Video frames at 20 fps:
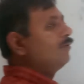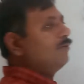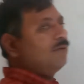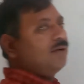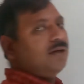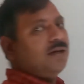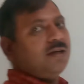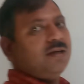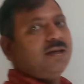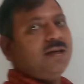
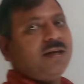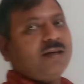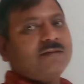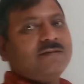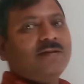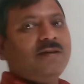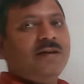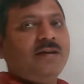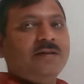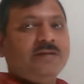vertical
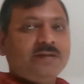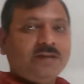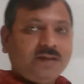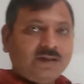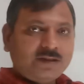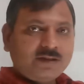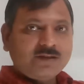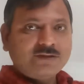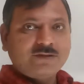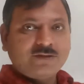acceleration,
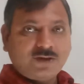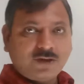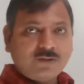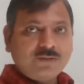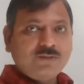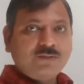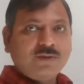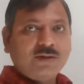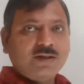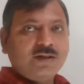it is
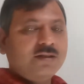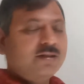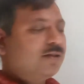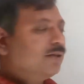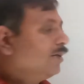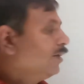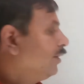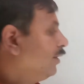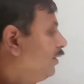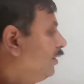downward,
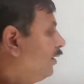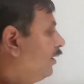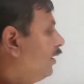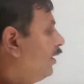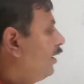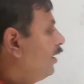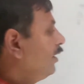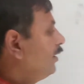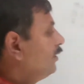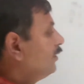
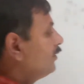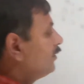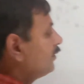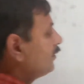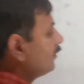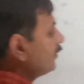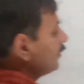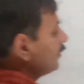hence